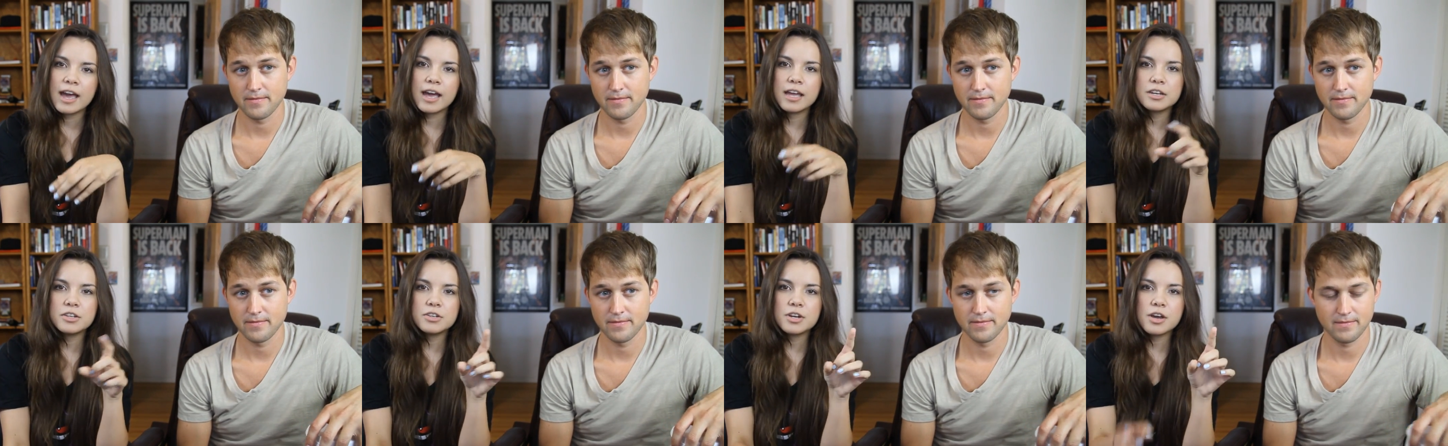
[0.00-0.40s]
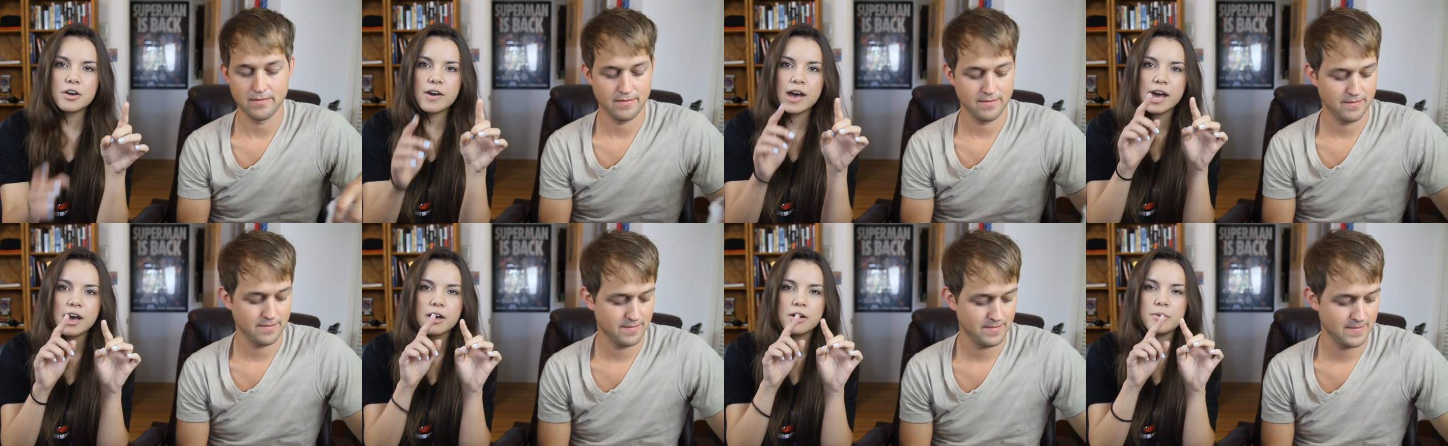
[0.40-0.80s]
Speaker 1: And you
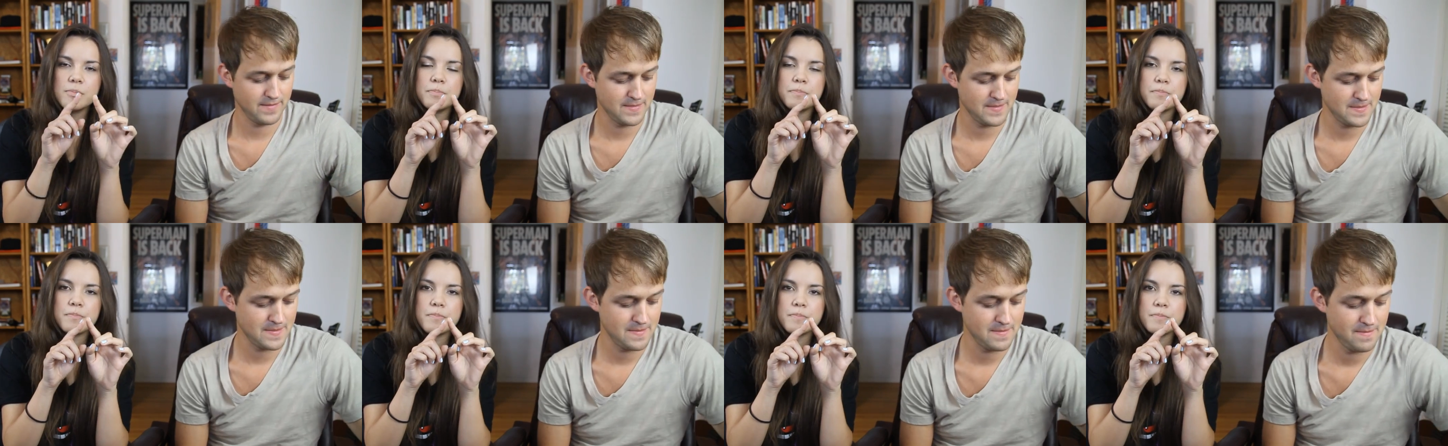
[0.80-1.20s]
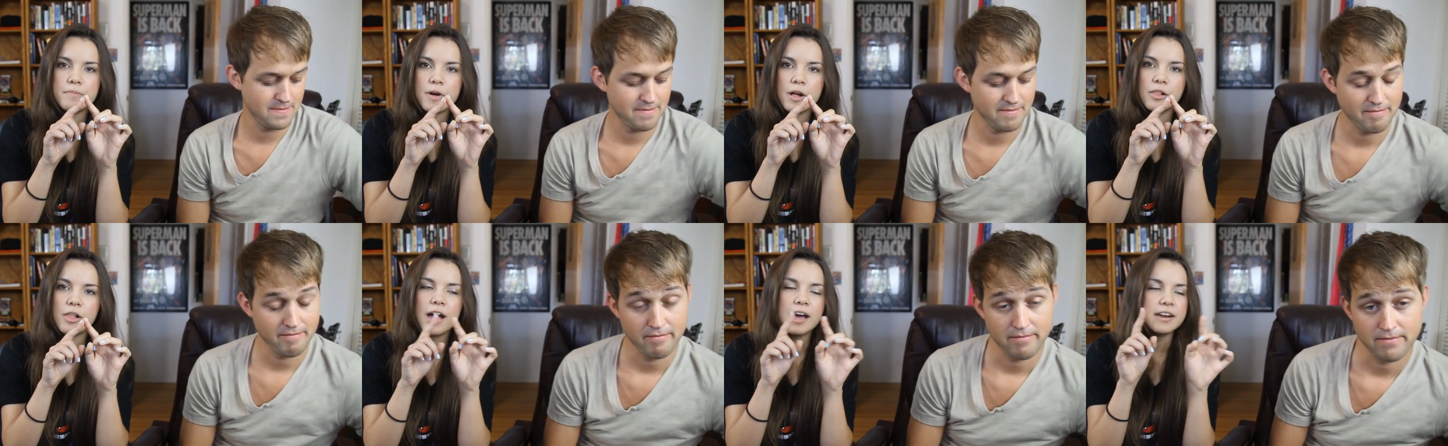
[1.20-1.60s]
know how
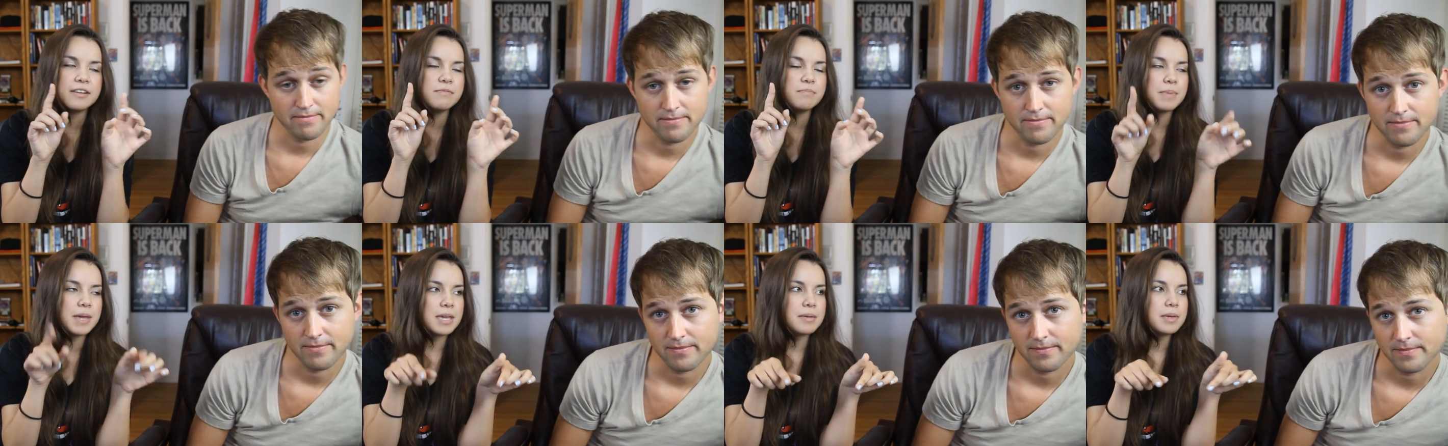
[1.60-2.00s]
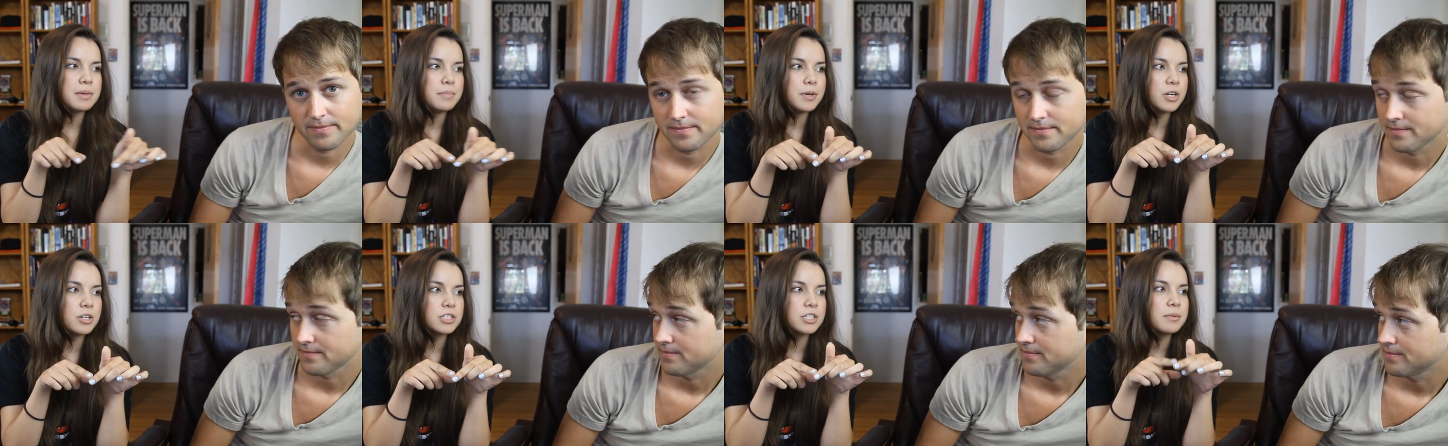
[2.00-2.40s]
a lot of baby
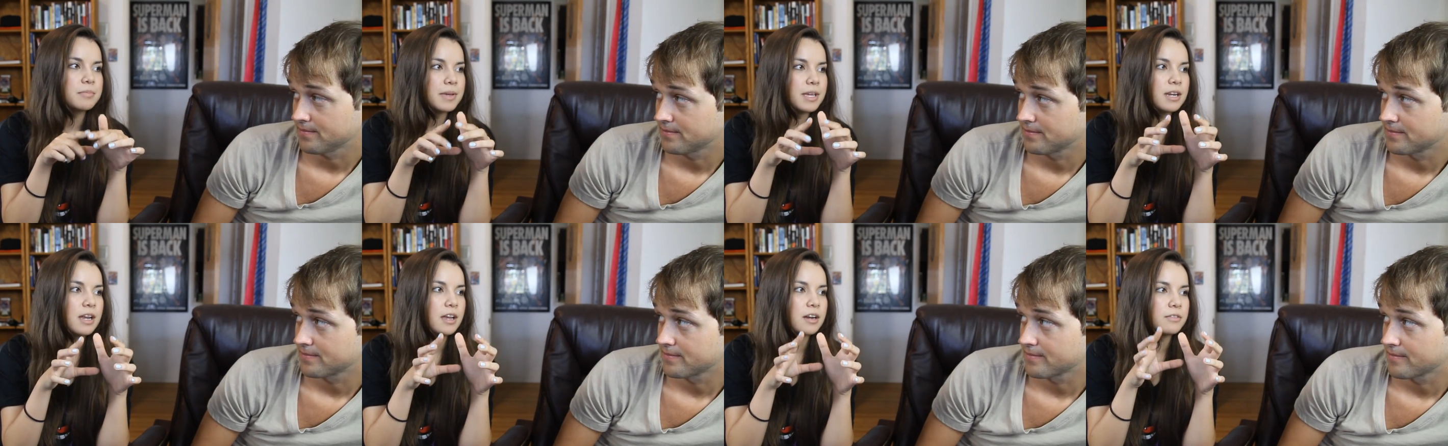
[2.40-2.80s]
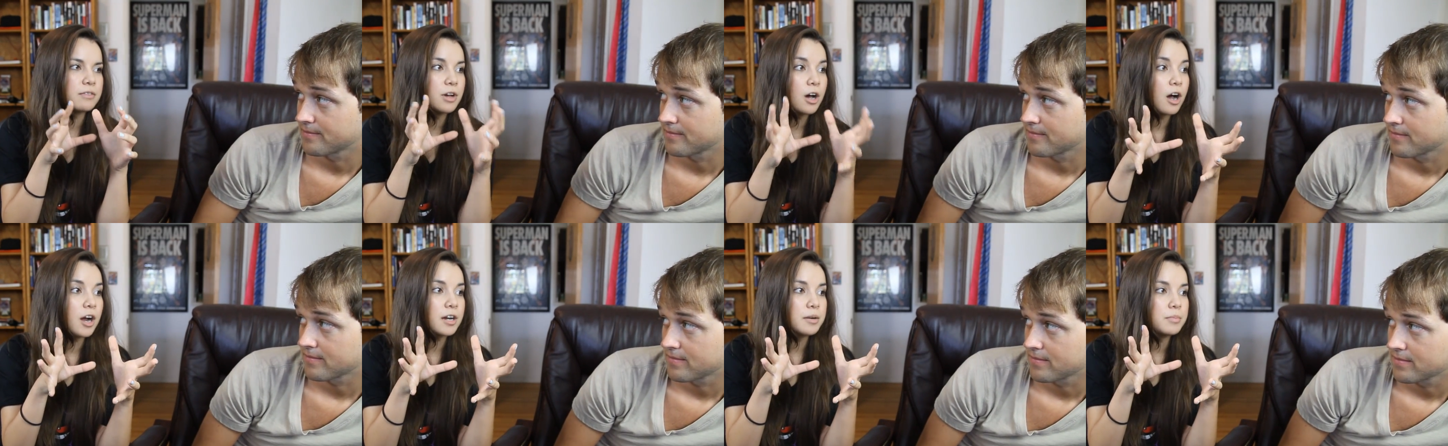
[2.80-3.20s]
books are made out
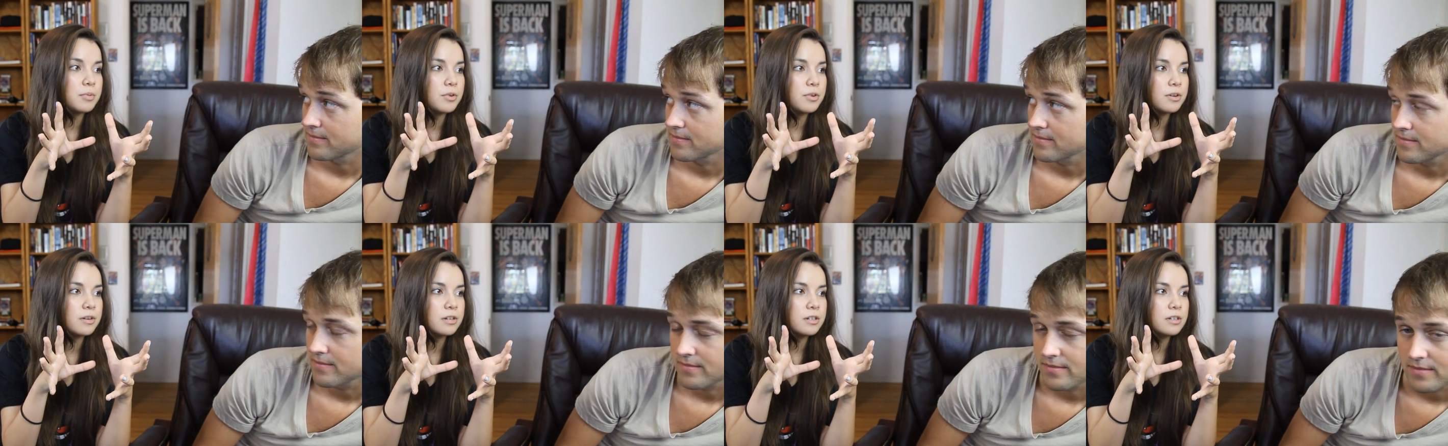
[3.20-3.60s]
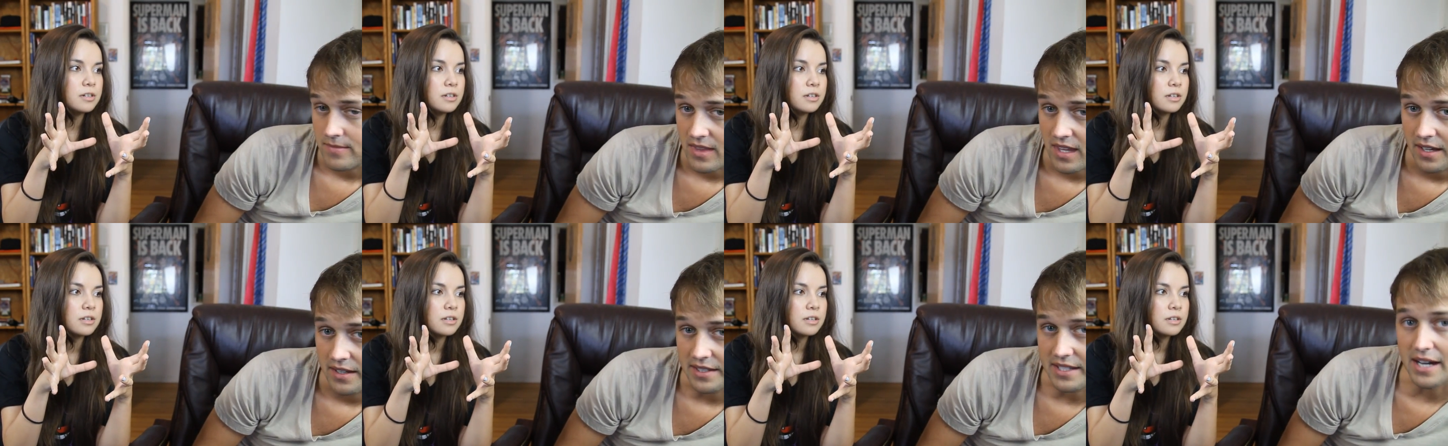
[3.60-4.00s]
of cardboard?
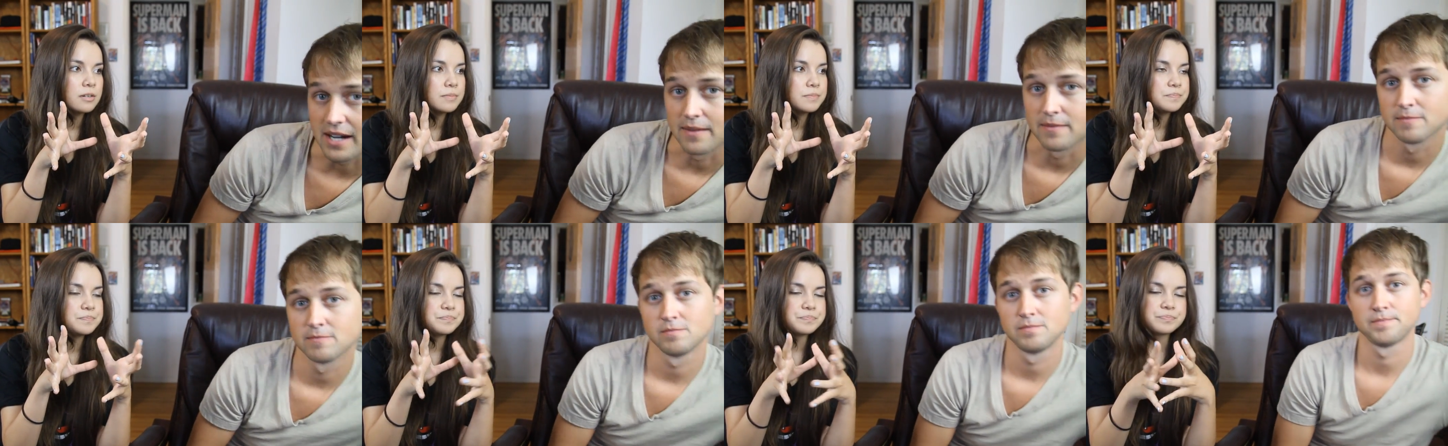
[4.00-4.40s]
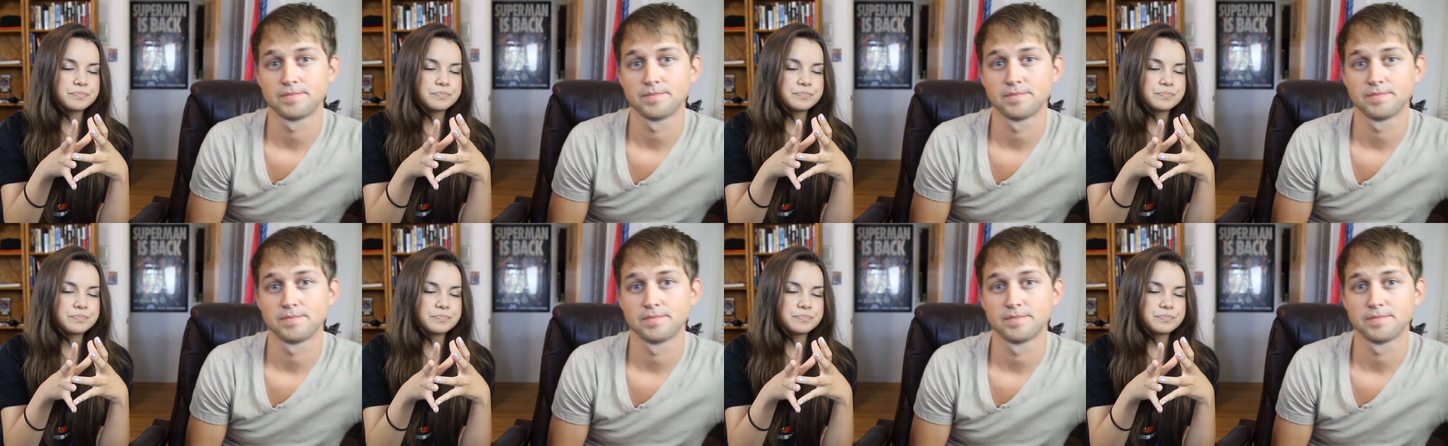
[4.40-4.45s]
Yeah.